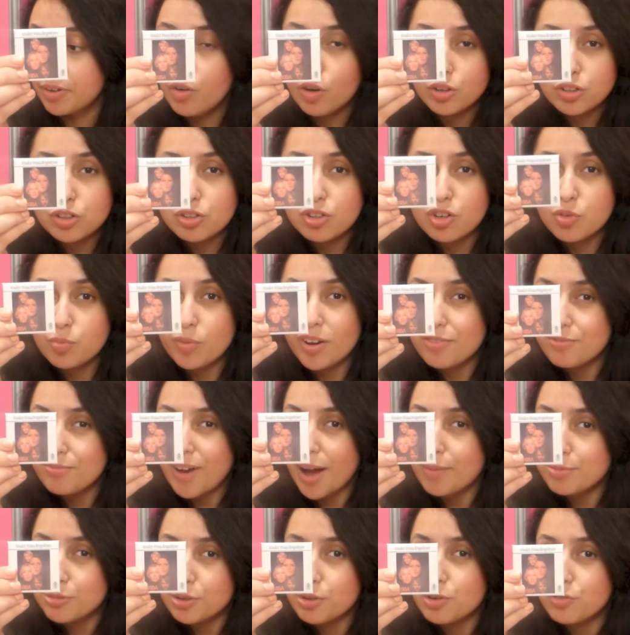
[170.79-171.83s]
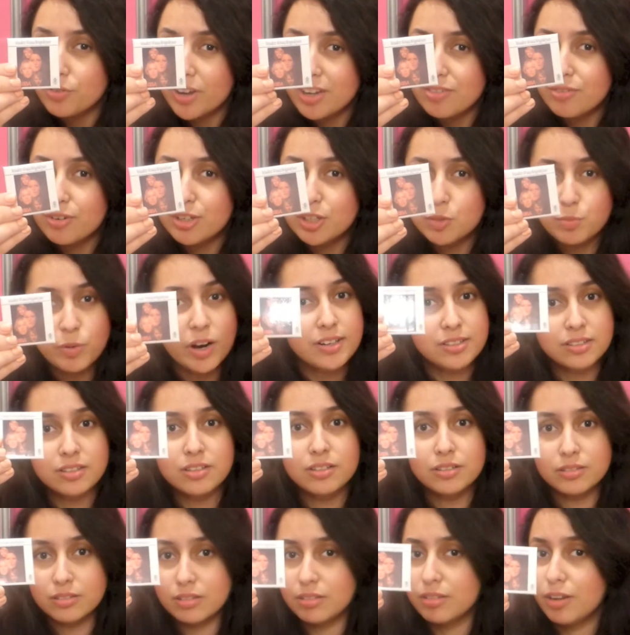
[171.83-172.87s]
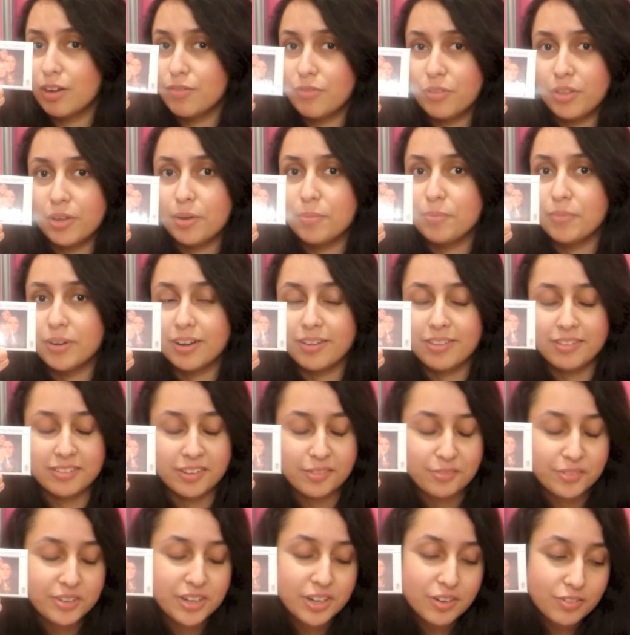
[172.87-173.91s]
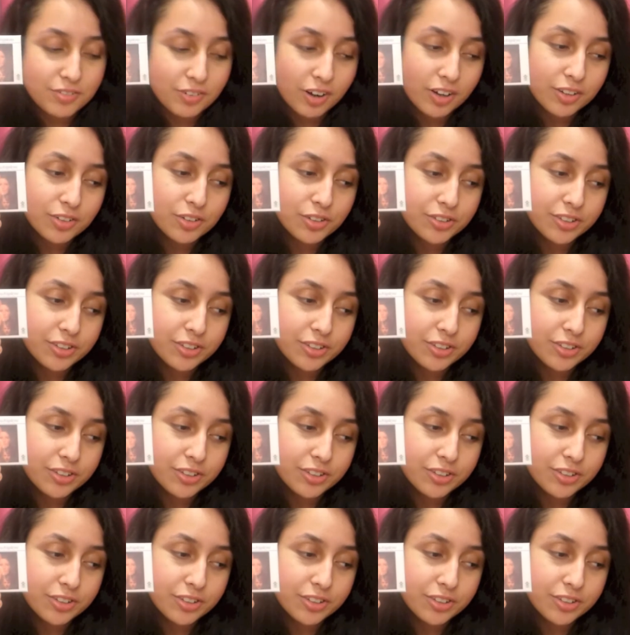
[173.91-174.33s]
Not two of my absolute favourites, but I still love them and I think they're really fun.